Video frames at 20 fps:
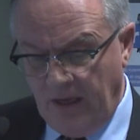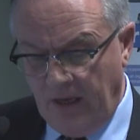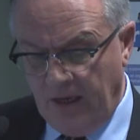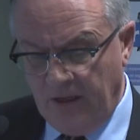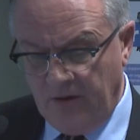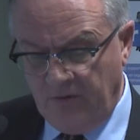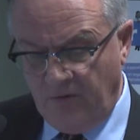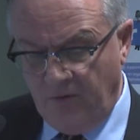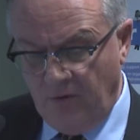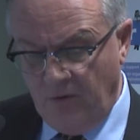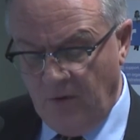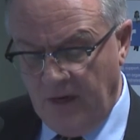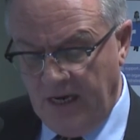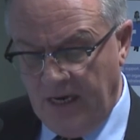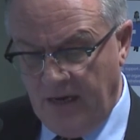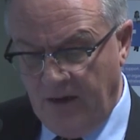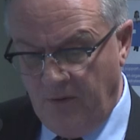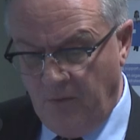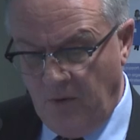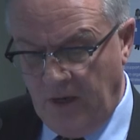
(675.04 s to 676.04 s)
through
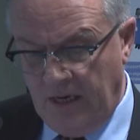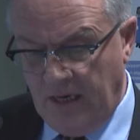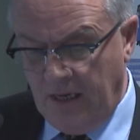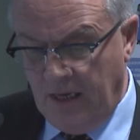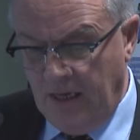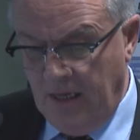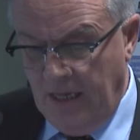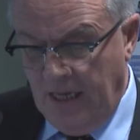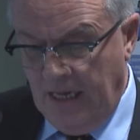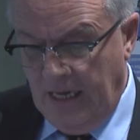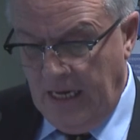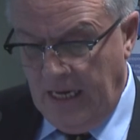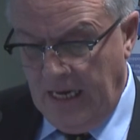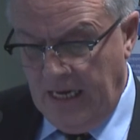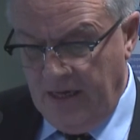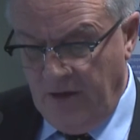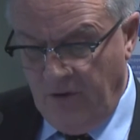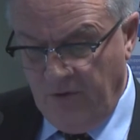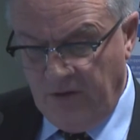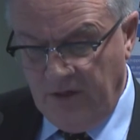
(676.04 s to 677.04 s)
our
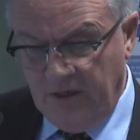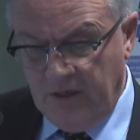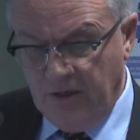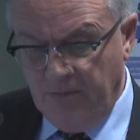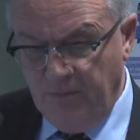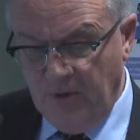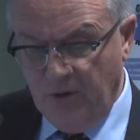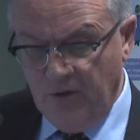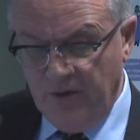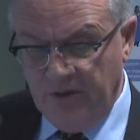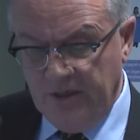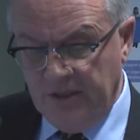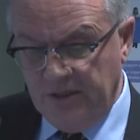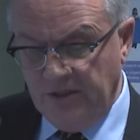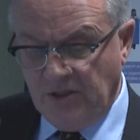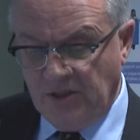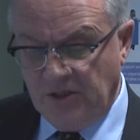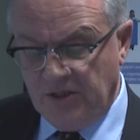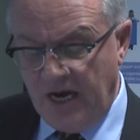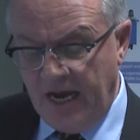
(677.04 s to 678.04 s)
Healthy Communities
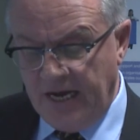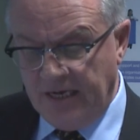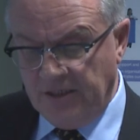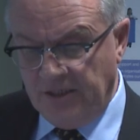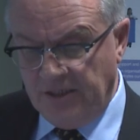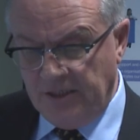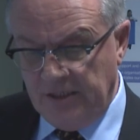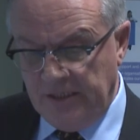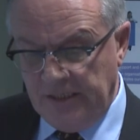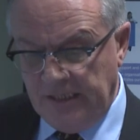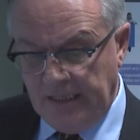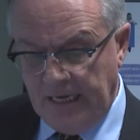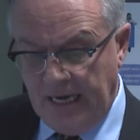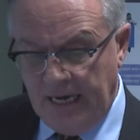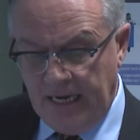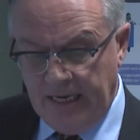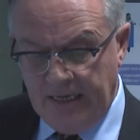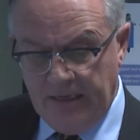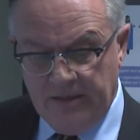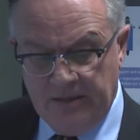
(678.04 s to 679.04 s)
strategy
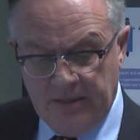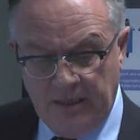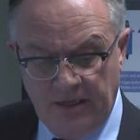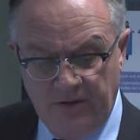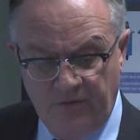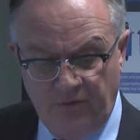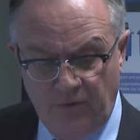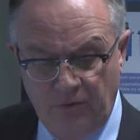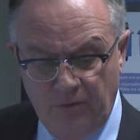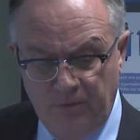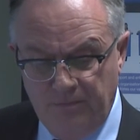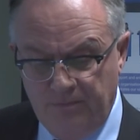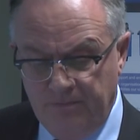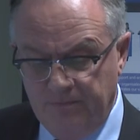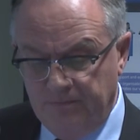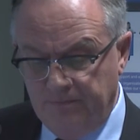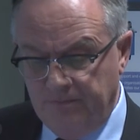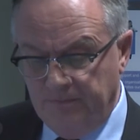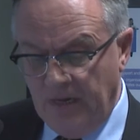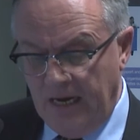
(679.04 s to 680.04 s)
and through
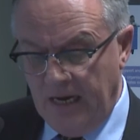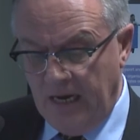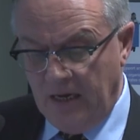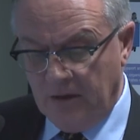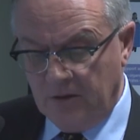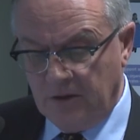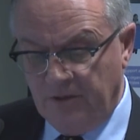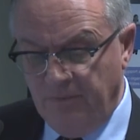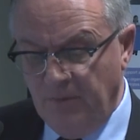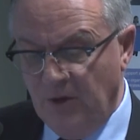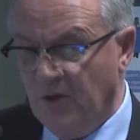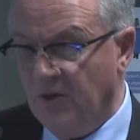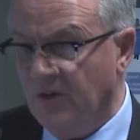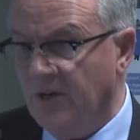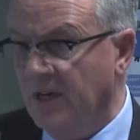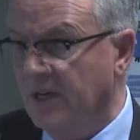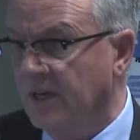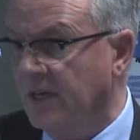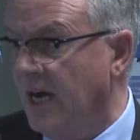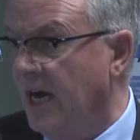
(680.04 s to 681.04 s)
our
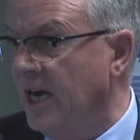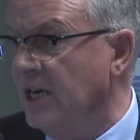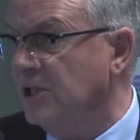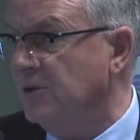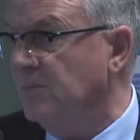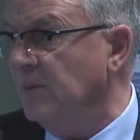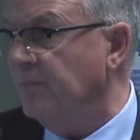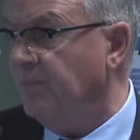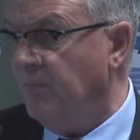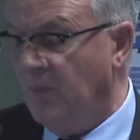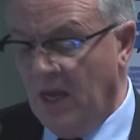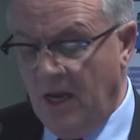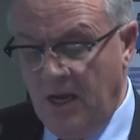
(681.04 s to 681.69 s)
community engagement.